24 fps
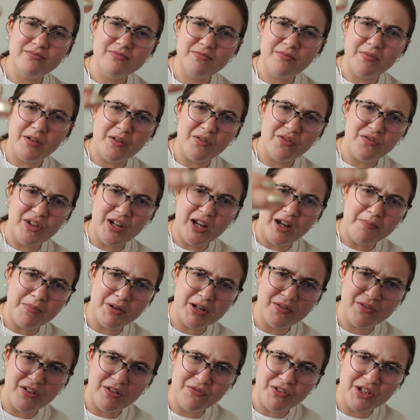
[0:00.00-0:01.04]
I'm
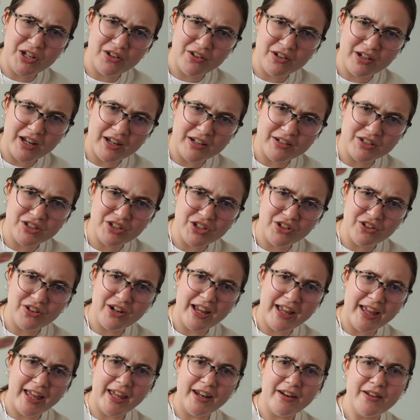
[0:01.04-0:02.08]
putting a finger gun to your
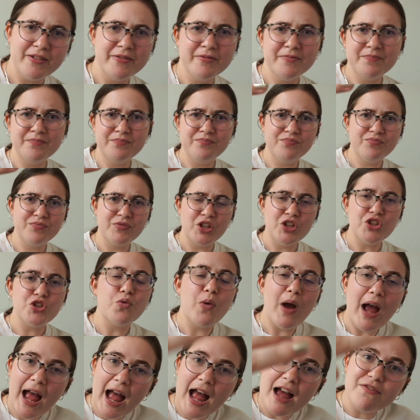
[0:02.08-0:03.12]
head. You
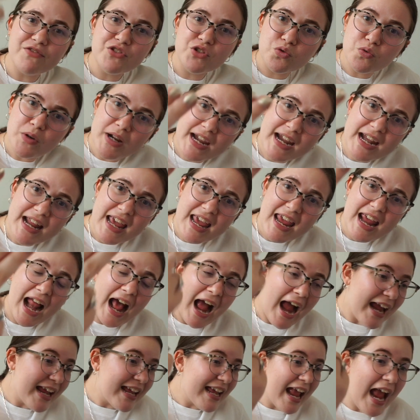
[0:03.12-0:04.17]
have to read it.
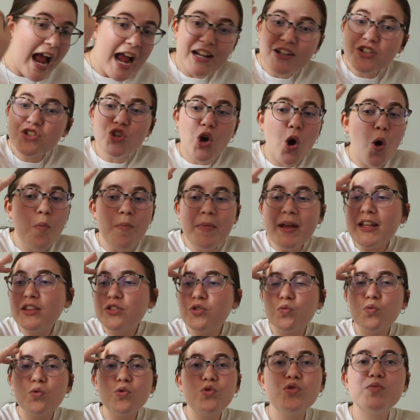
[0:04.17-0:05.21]
I can't, I don't make the
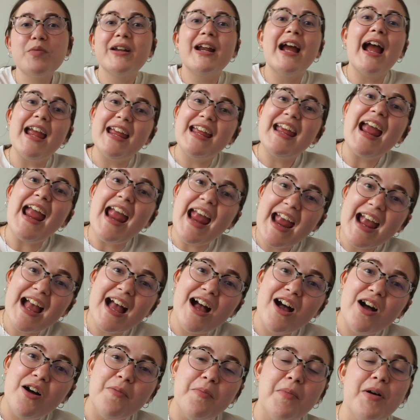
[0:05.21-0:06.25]
rules, but I
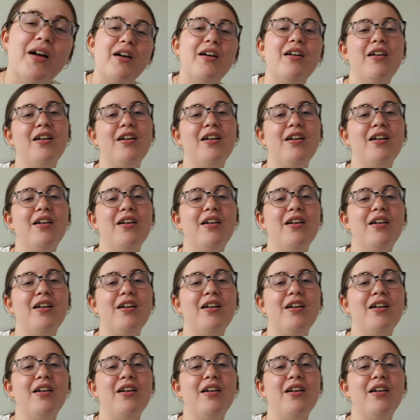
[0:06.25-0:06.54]
am.